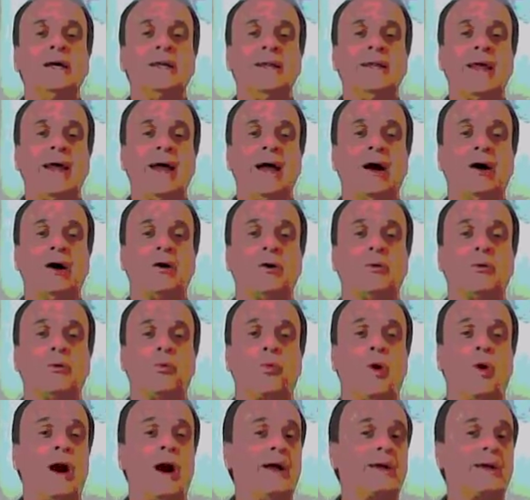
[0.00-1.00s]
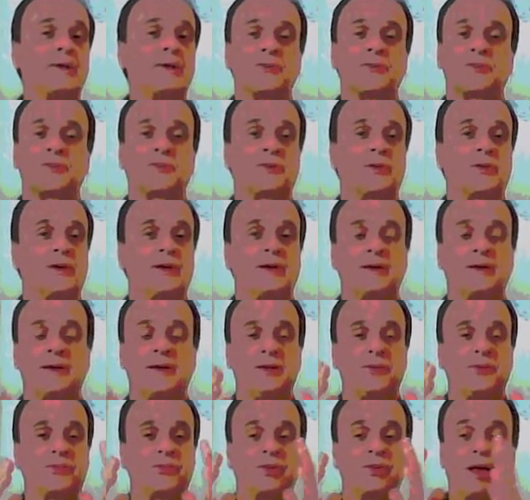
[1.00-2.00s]
Now, why does
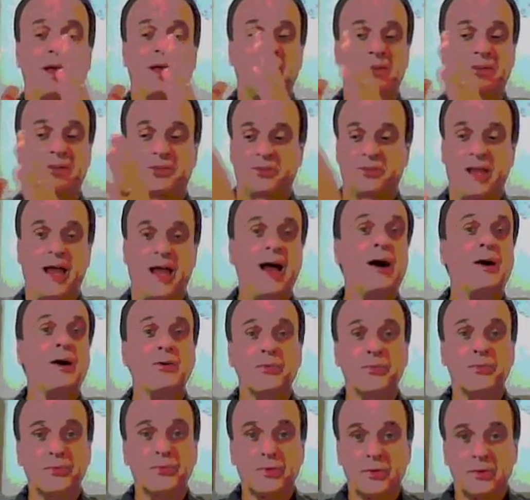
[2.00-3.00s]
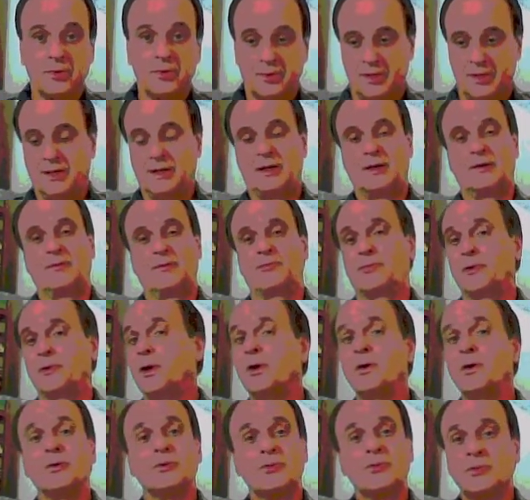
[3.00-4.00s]
it say south
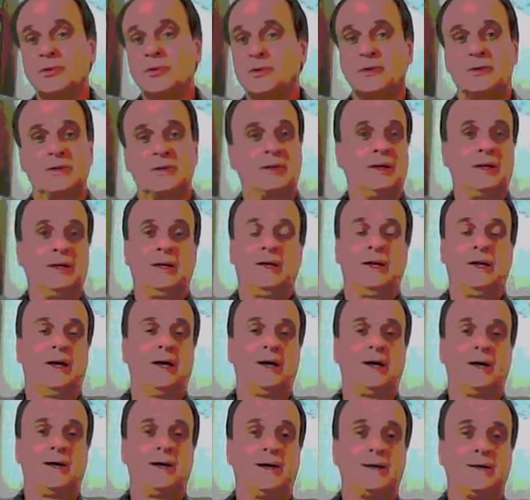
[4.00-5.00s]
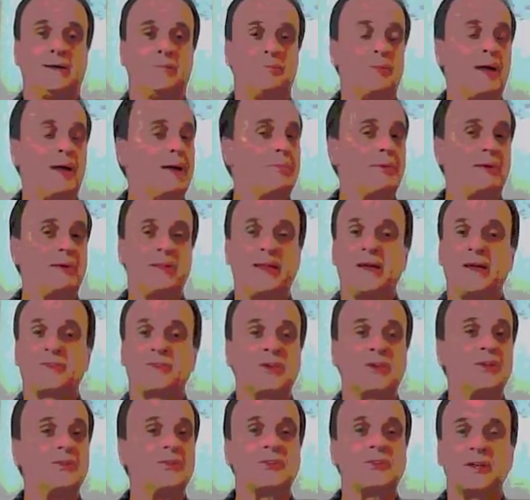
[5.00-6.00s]
first? Maybe
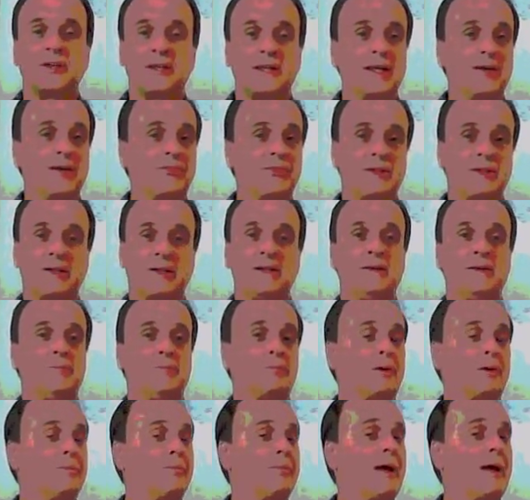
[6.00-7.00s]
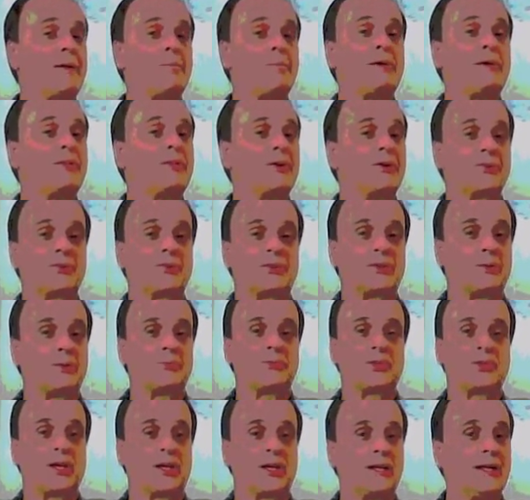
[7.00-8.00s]
that's insignificant, but maybe there's some
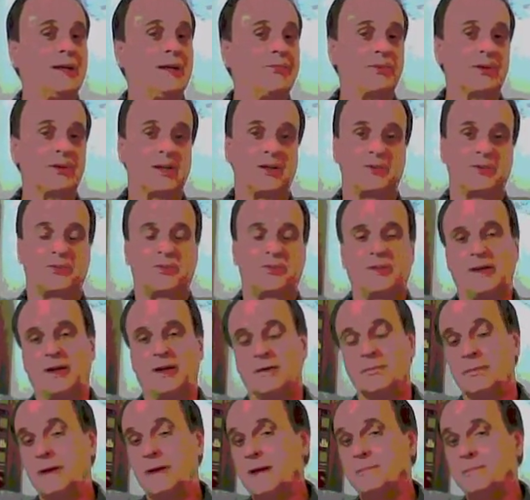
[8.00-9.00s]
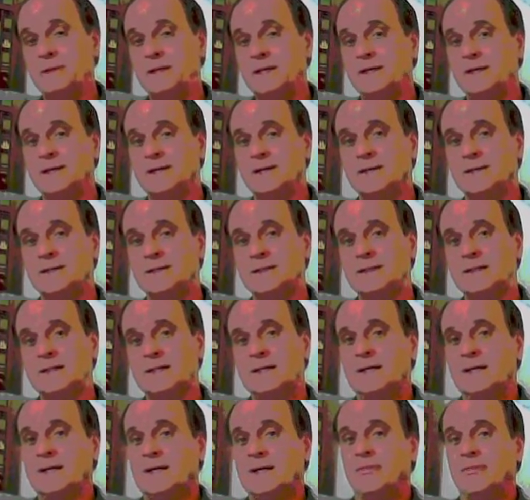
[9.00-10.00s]
significance there. Maybe
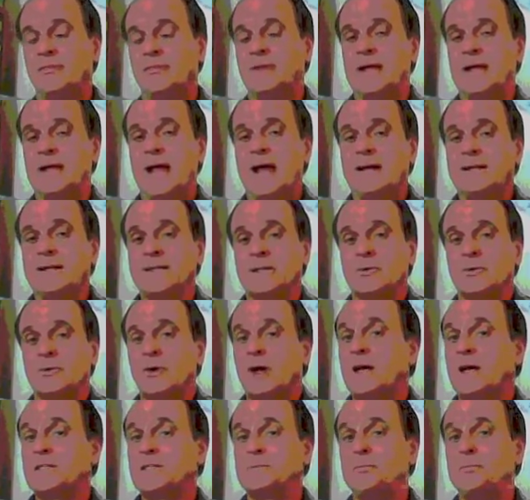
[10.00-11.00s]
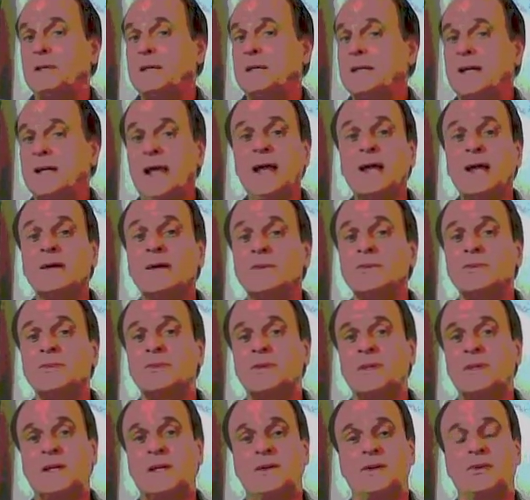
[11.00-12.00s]
the Antichrist
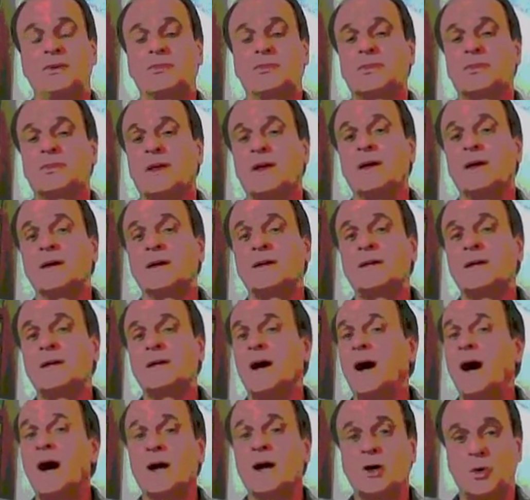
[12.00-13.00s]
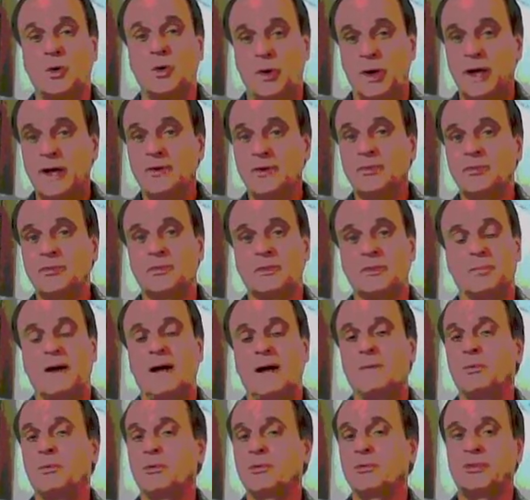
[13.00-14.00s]
begins his conquest. The
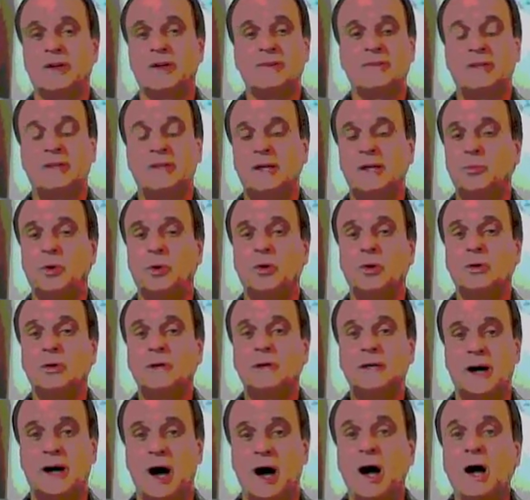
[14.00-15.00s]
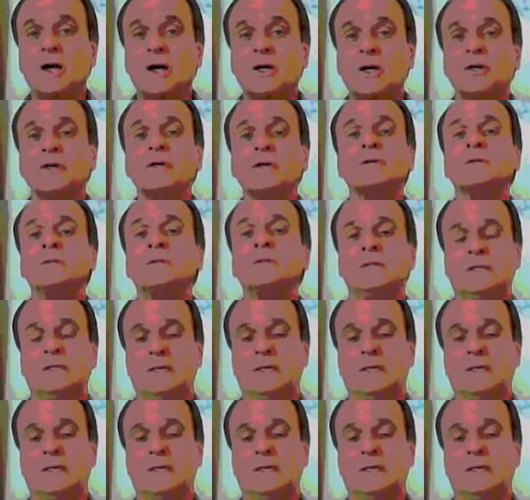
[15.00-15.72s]
Bible says he will conquer.